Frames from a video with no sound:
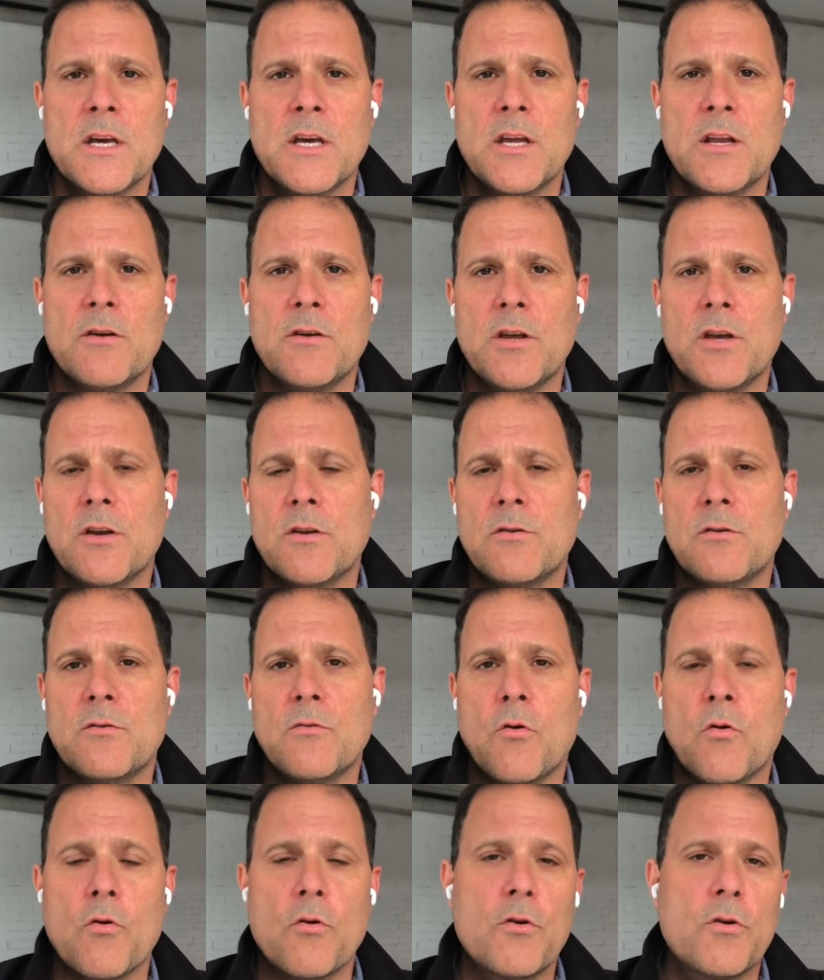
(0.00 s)
you know, you can
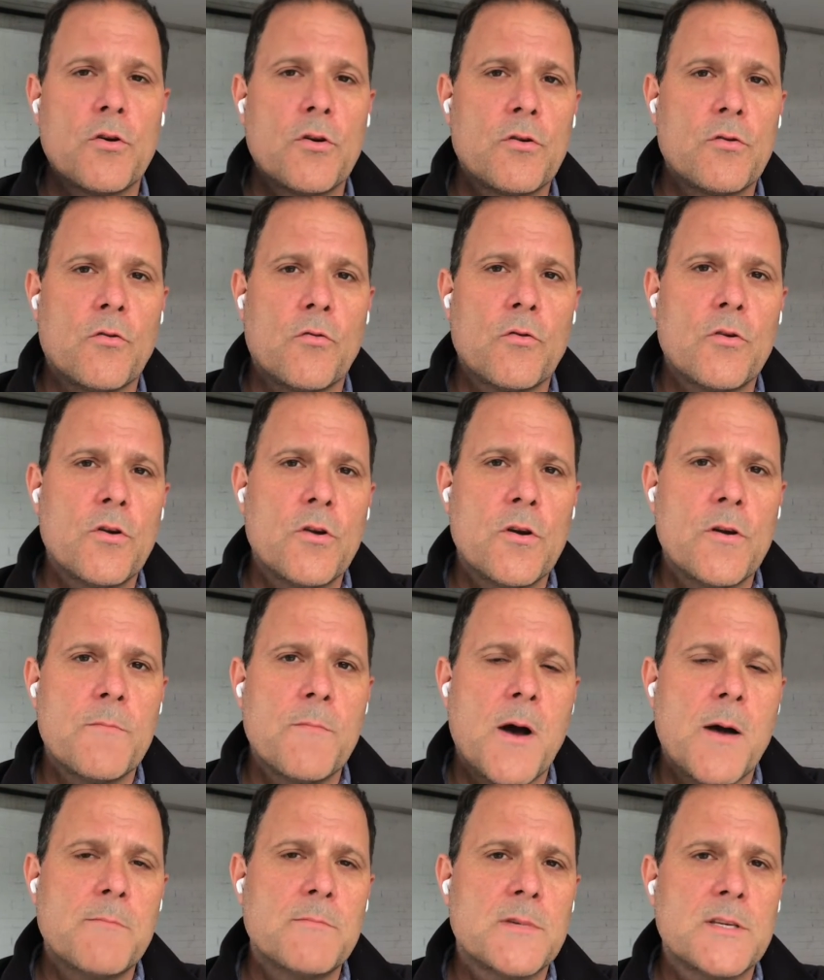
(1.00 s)
order your
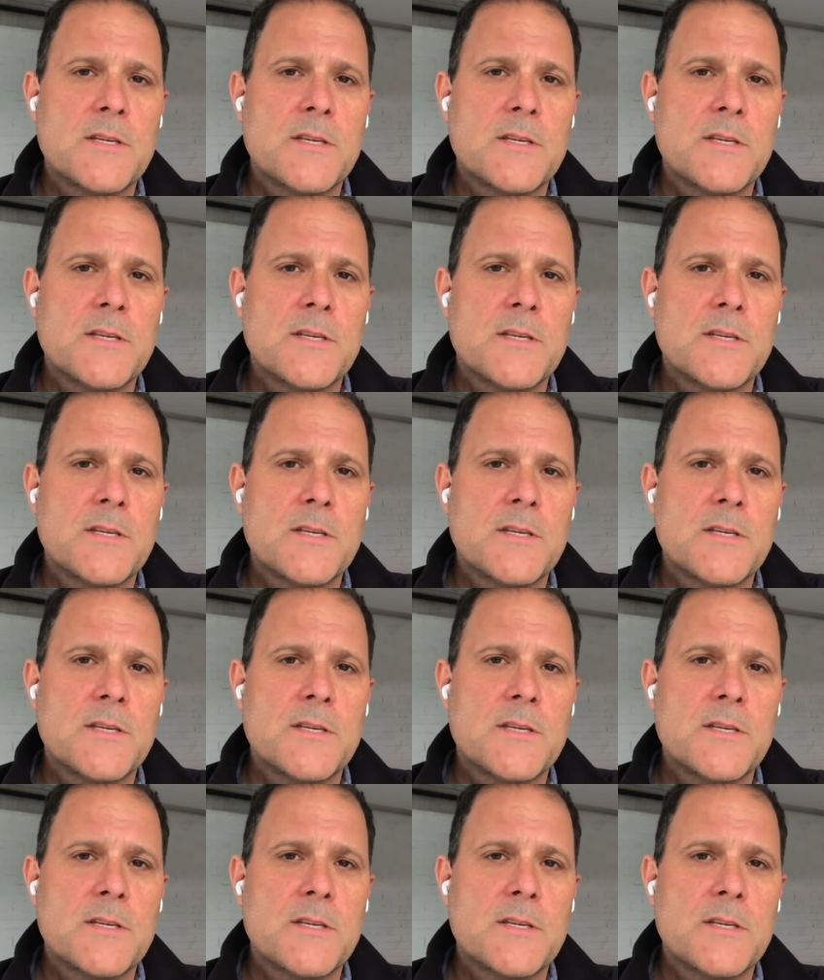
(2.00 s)
mom,